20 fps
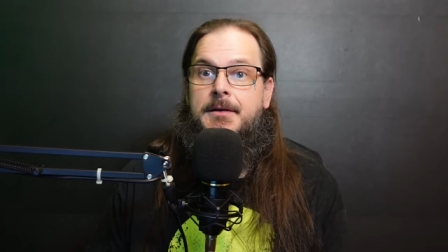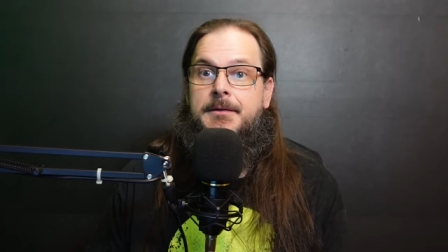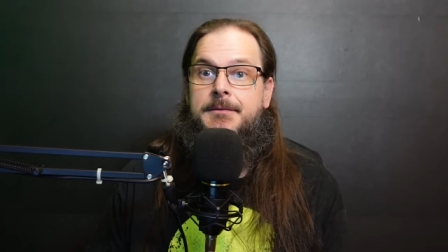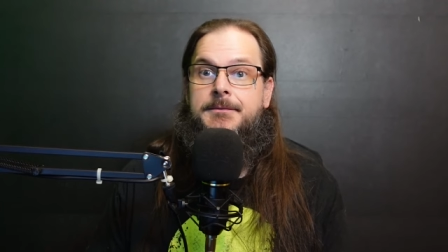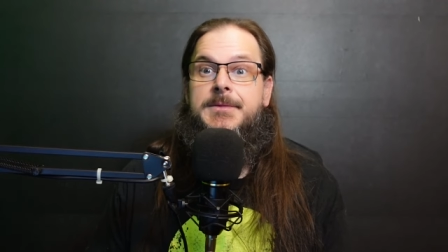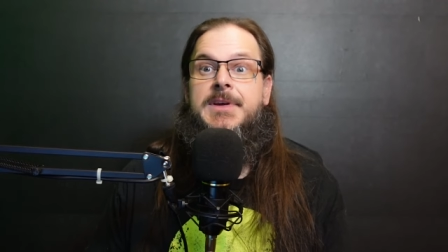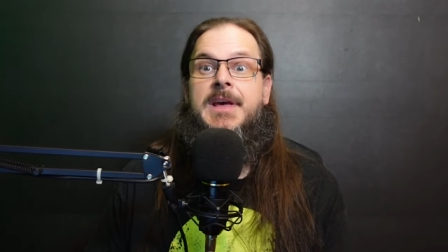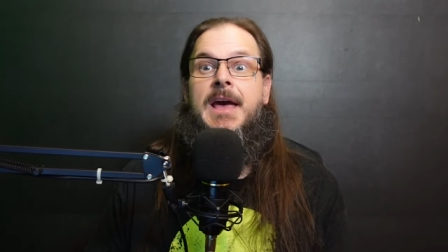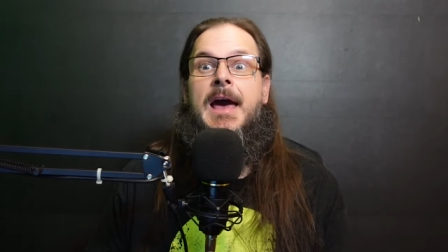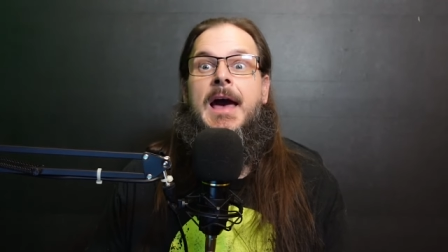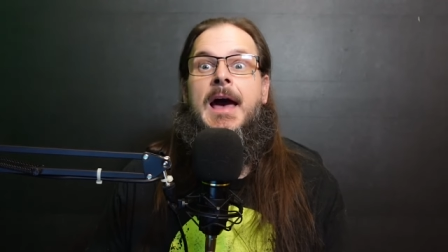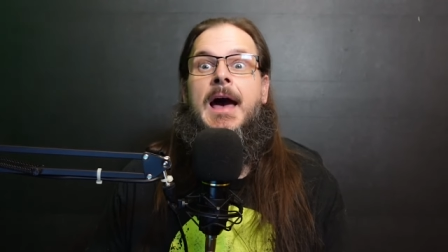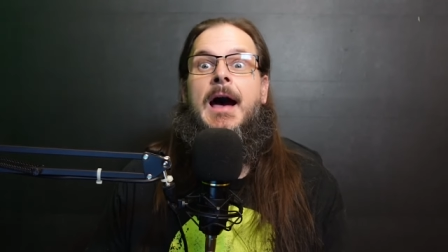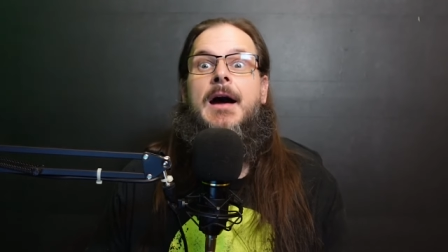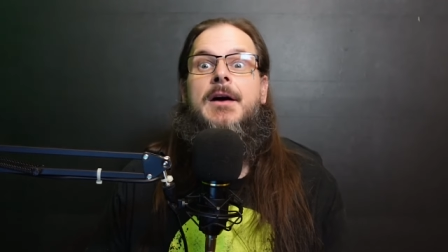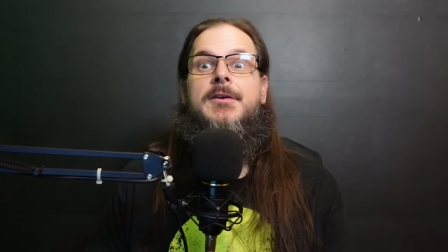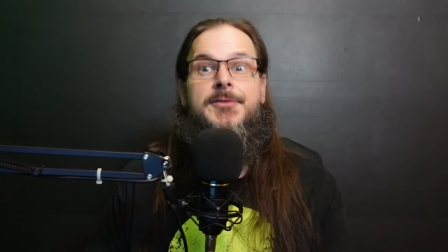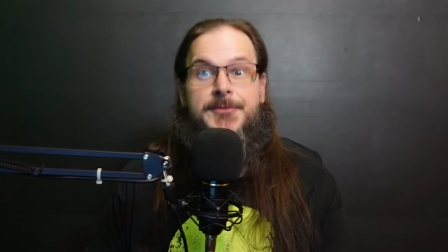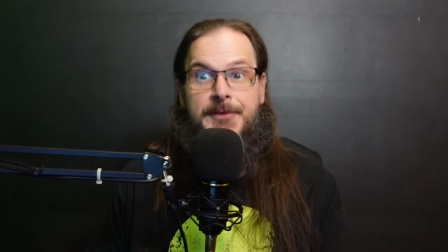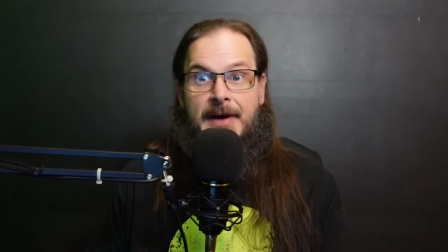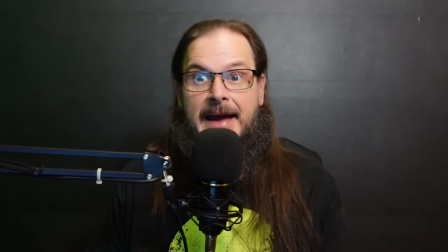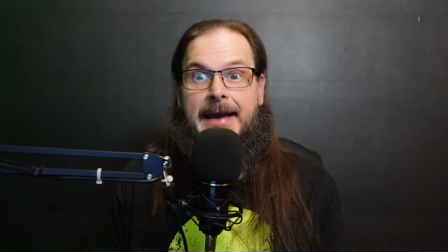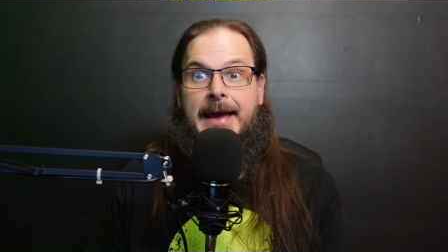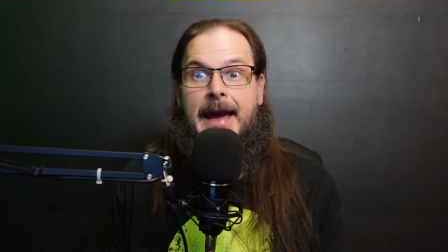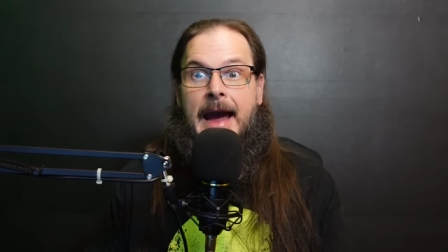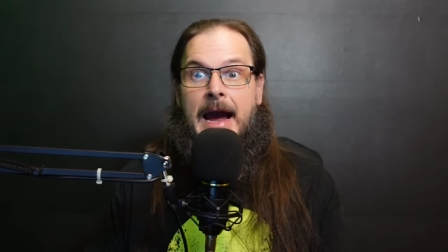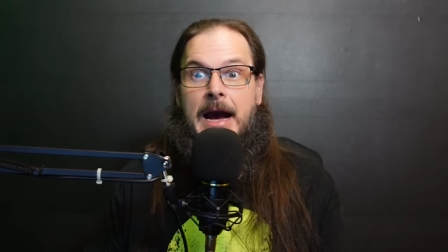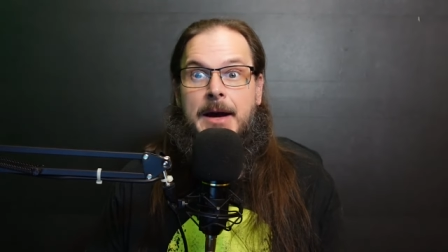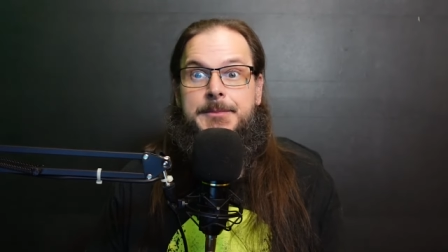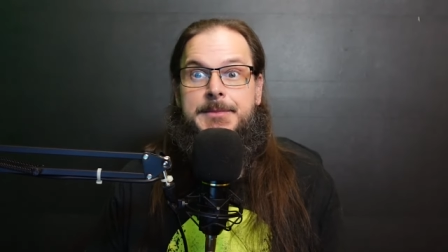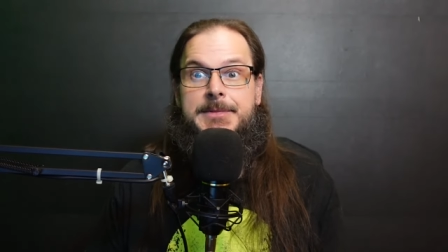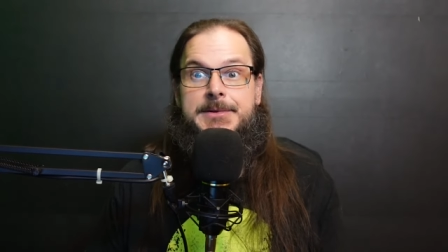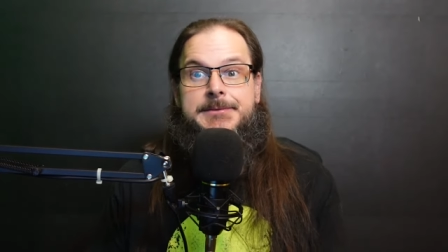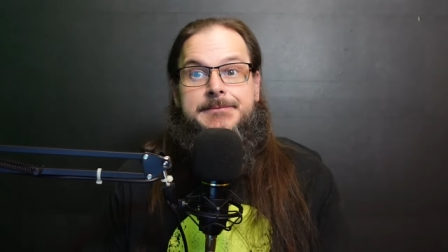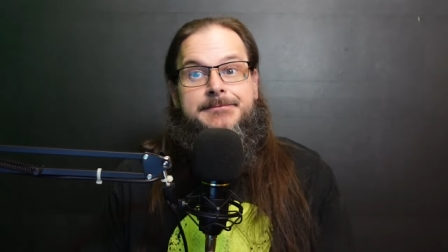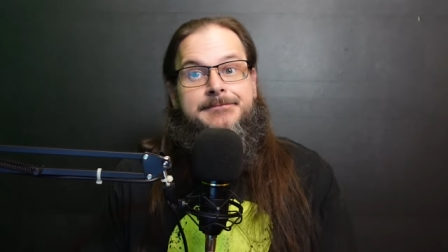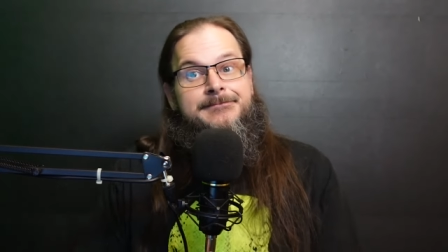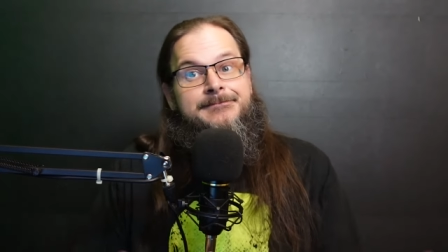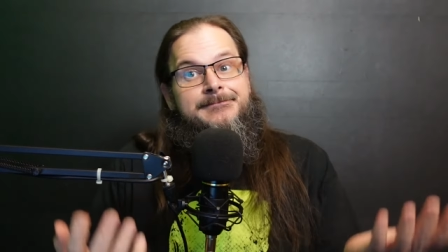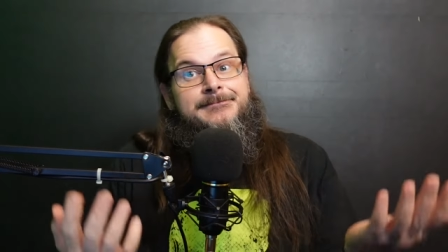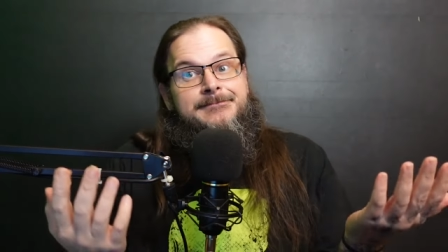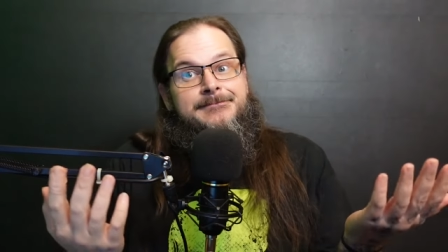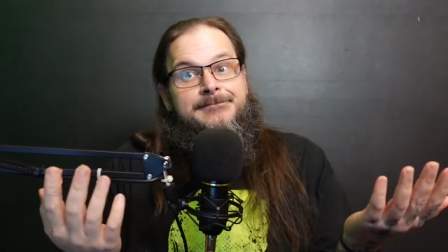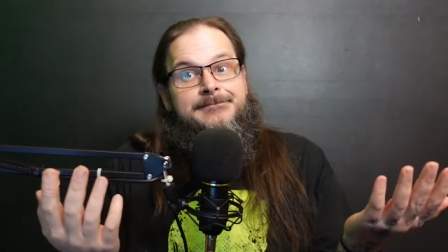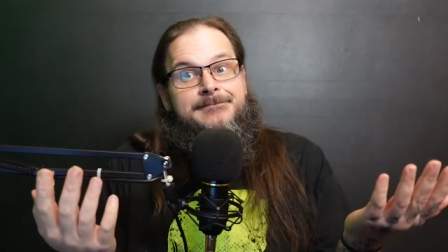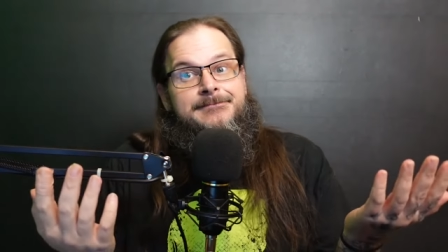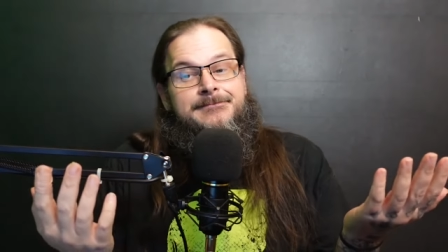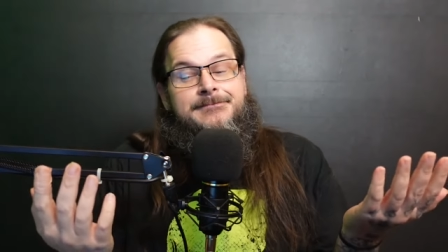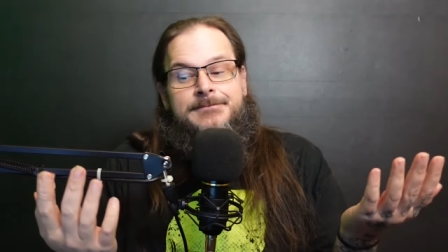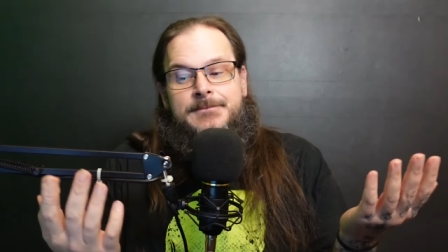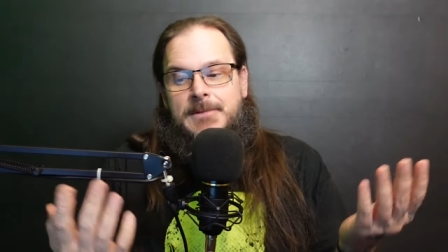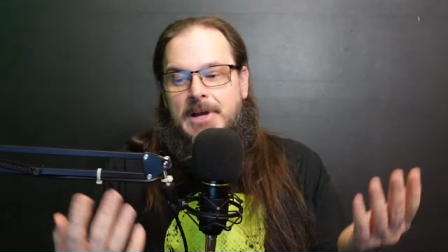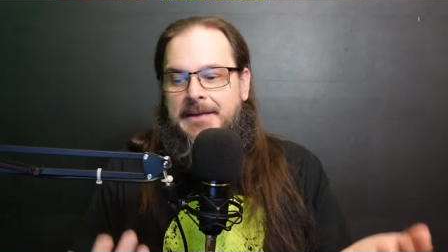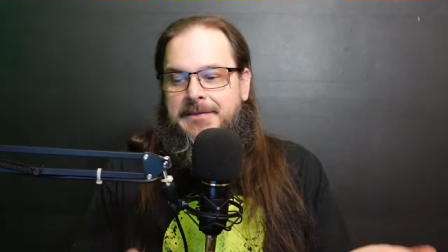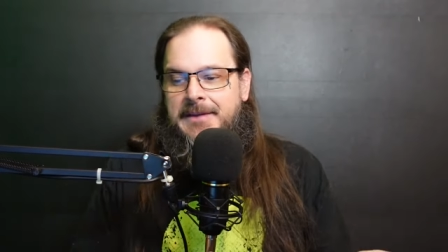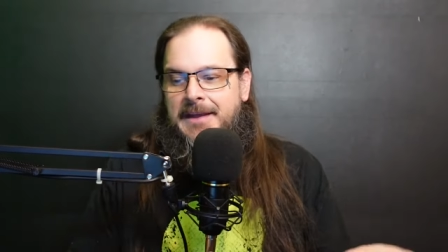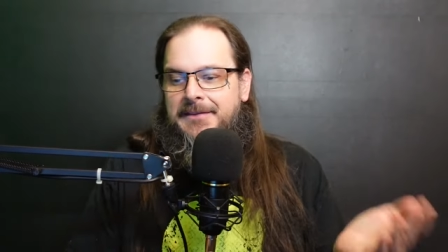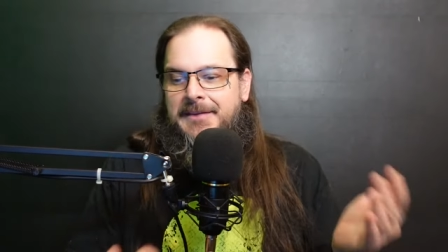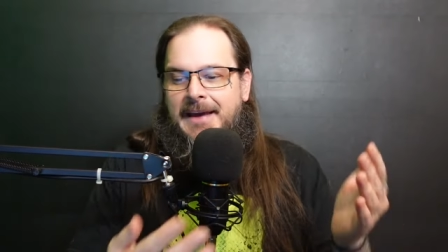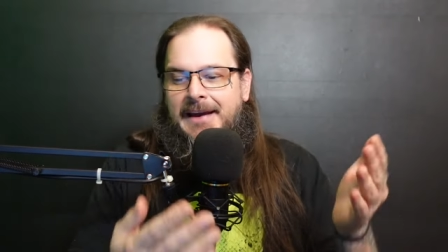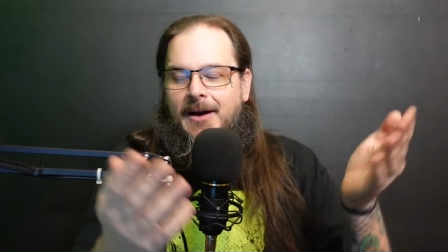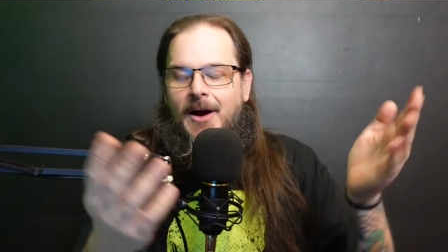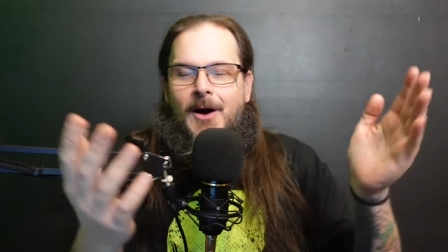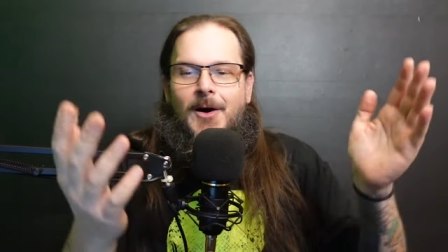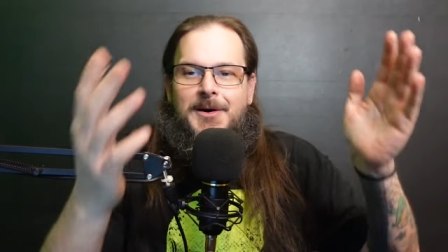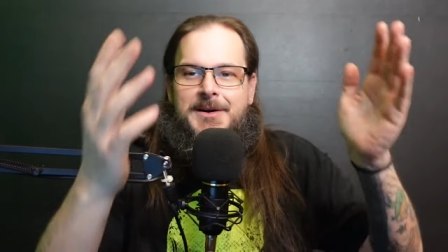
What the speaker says: Yeah, fake app. And they call